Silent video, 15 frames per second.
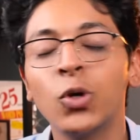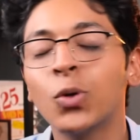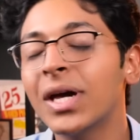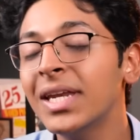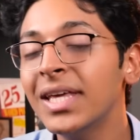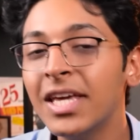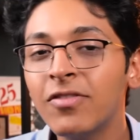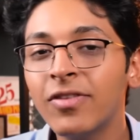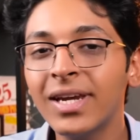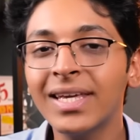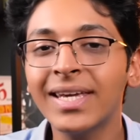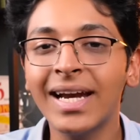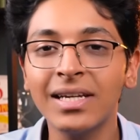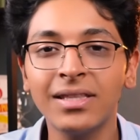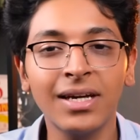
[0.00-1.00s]
You can even
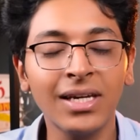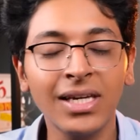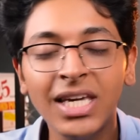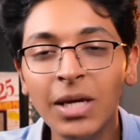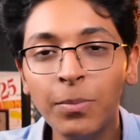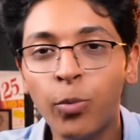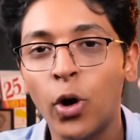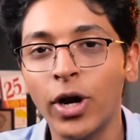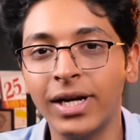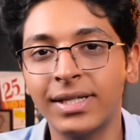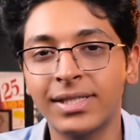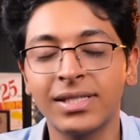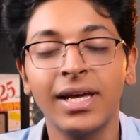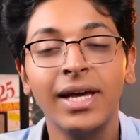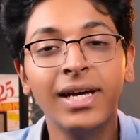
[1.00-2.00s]
get the key
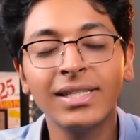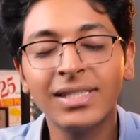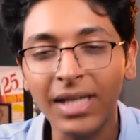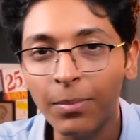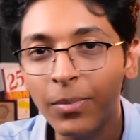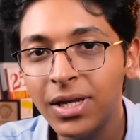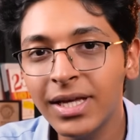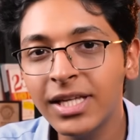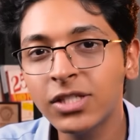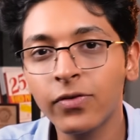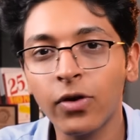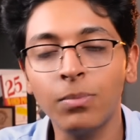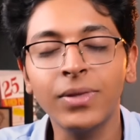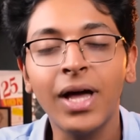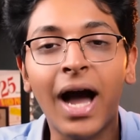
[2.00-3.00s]
points, summaries
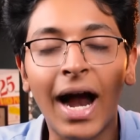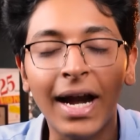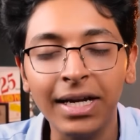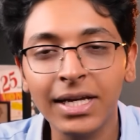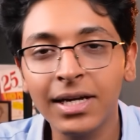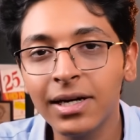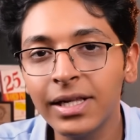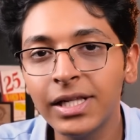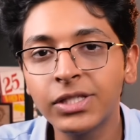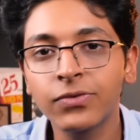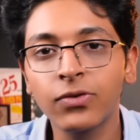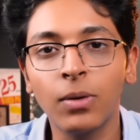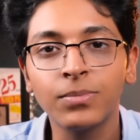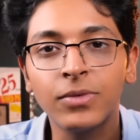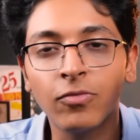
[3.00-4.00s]
from the articles,
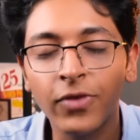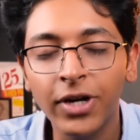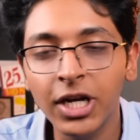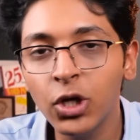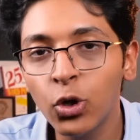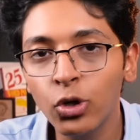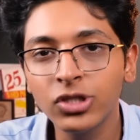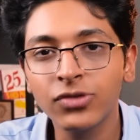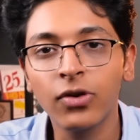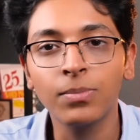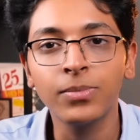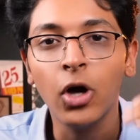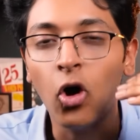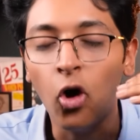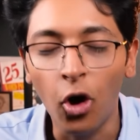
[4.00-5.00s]
from the videos, from
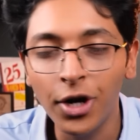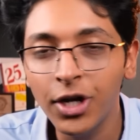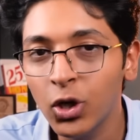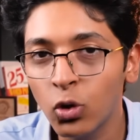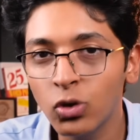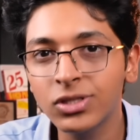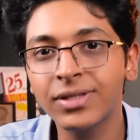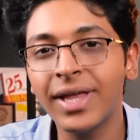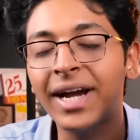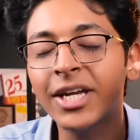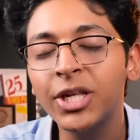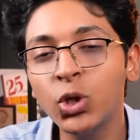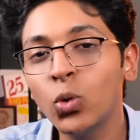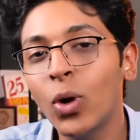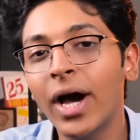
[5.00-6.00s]
the audios that
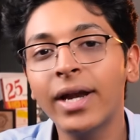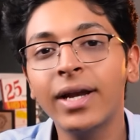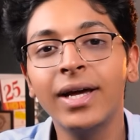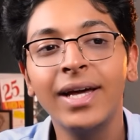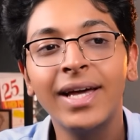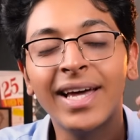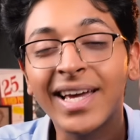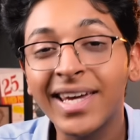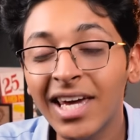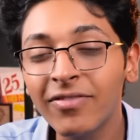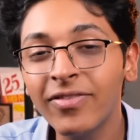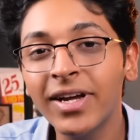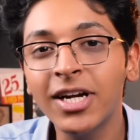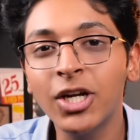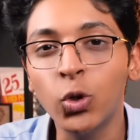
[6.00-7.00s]
you are
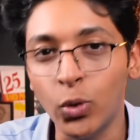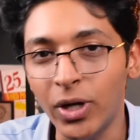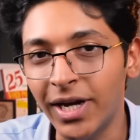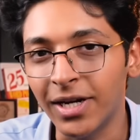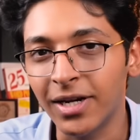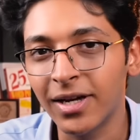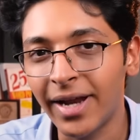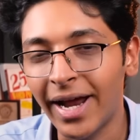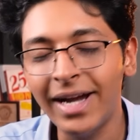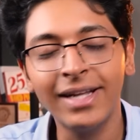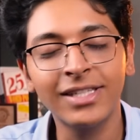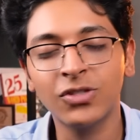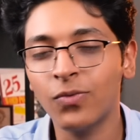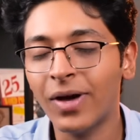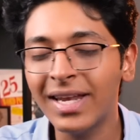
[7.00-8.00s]
giving to it, right?
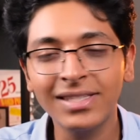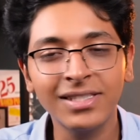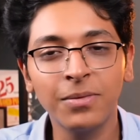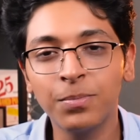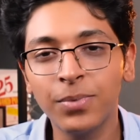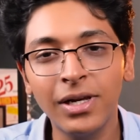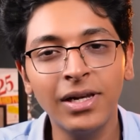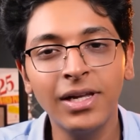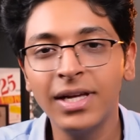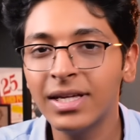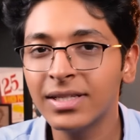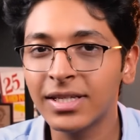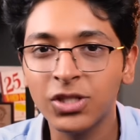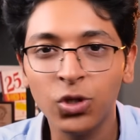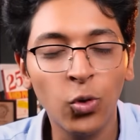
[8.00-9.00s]
It's very simple.
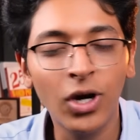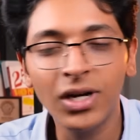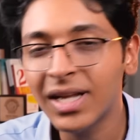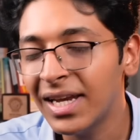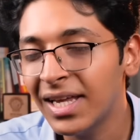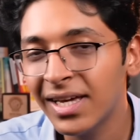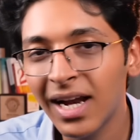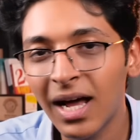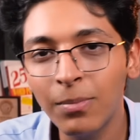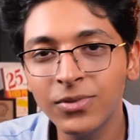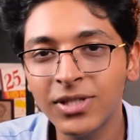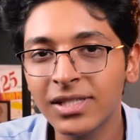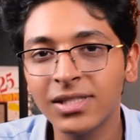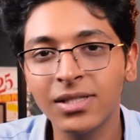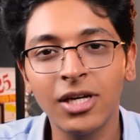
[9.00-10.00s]
Just go on Telegram,
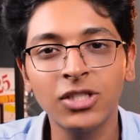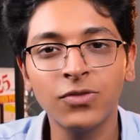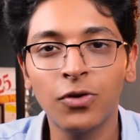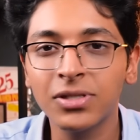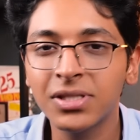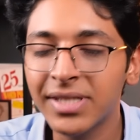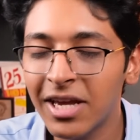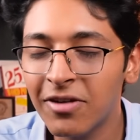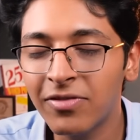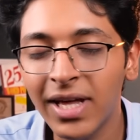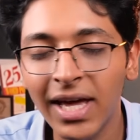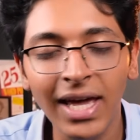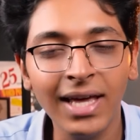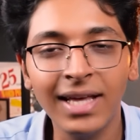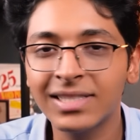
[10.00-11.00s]
just search for Save
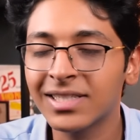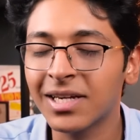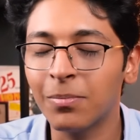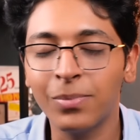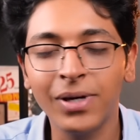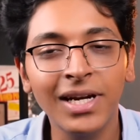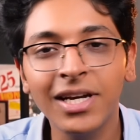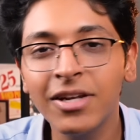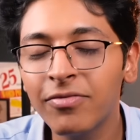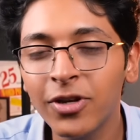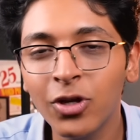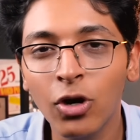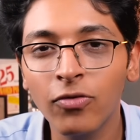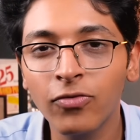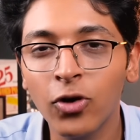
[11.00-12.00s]
Day. It's completely
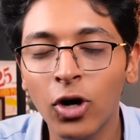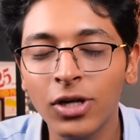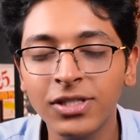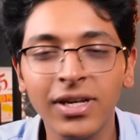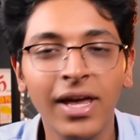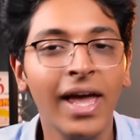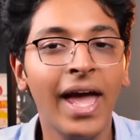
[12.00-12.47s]
free of cost.